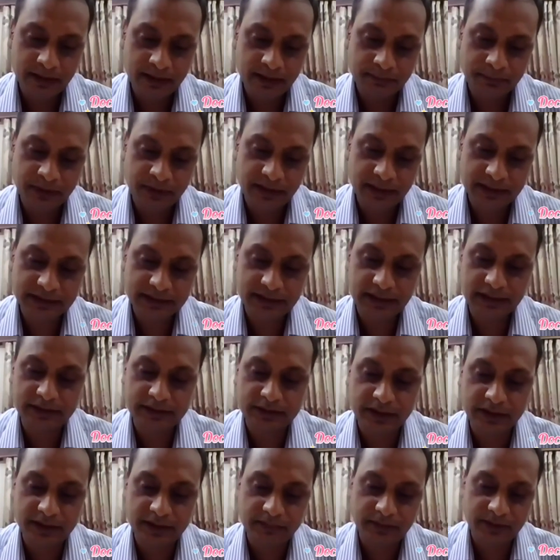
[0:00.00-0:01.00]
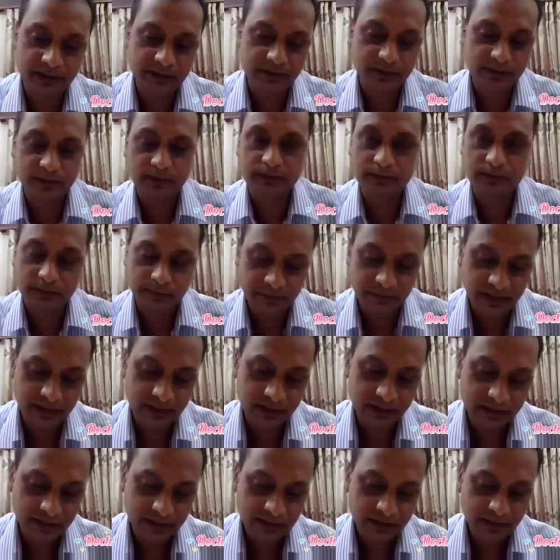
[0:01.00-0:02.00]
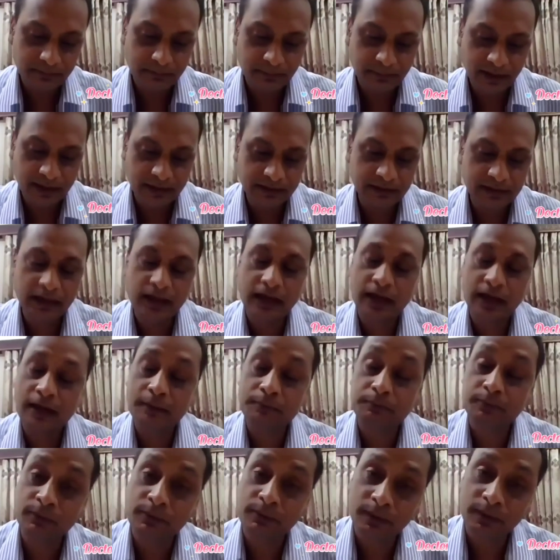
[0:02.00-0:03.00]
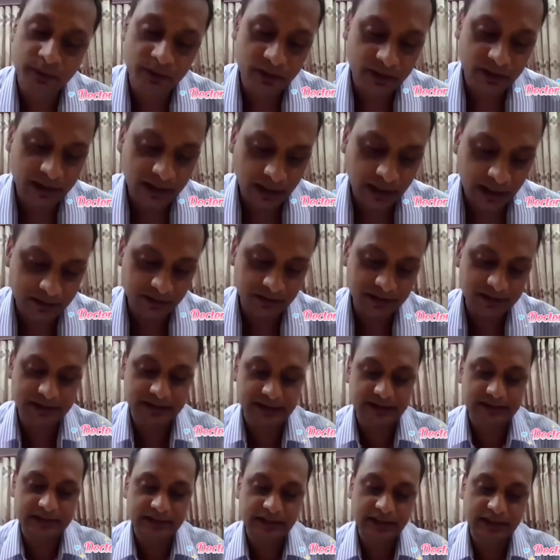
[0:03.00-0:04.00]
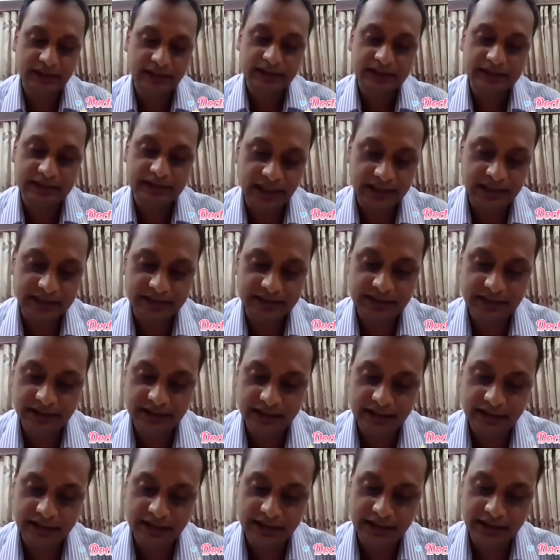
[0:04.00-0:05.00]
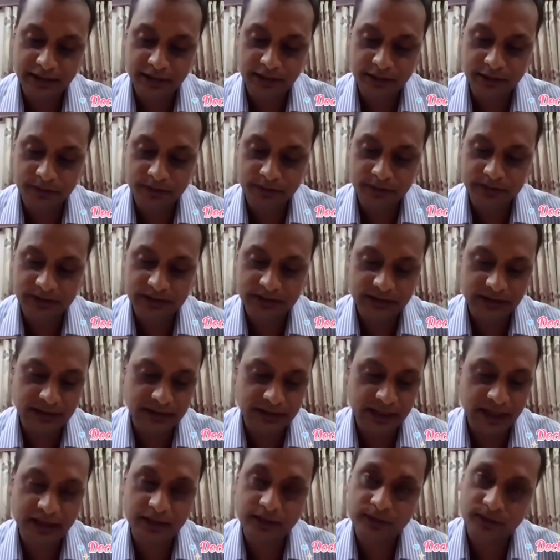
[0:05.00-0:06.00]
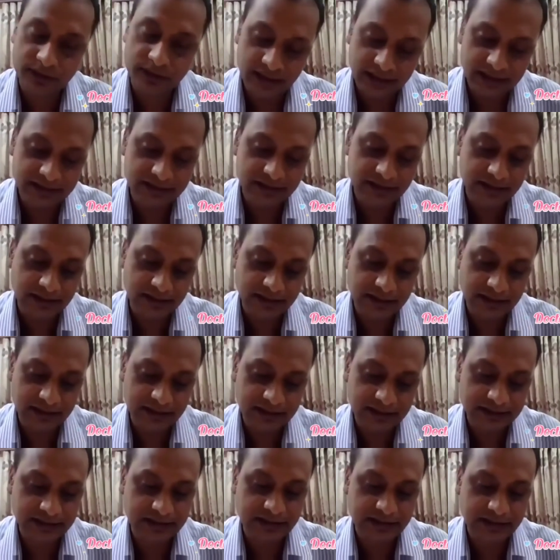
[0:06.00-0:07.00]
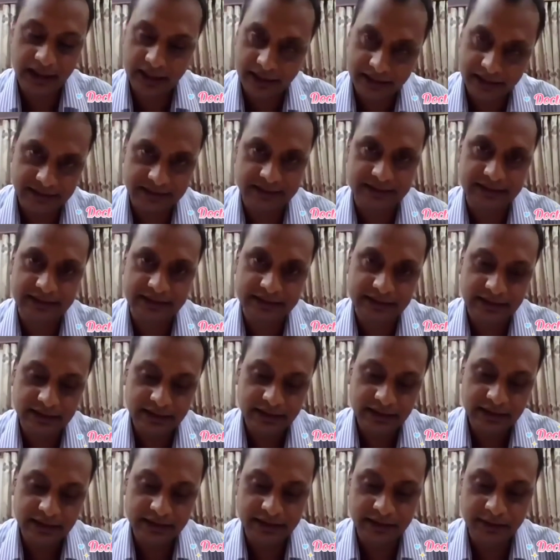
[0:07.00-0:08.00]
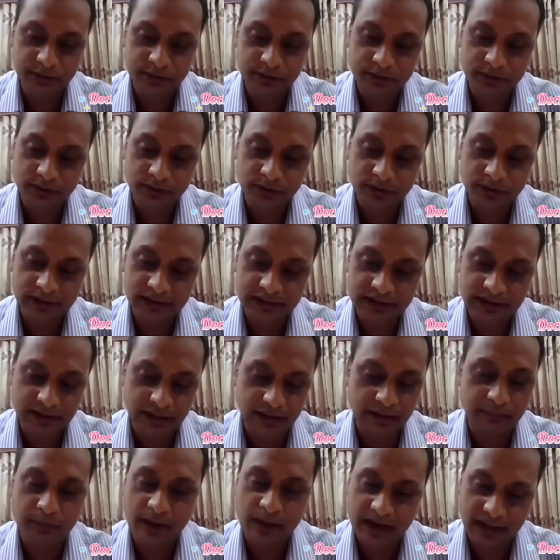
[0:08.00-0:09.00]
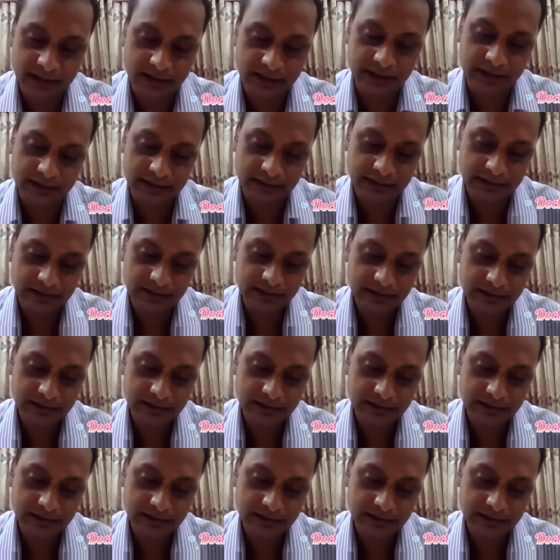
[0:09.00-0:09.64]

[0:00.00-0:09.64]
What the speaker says: Beard surgeon referred to me, my probable diagnosis, surgically induced necrotizing scleritis due to scleral buckling.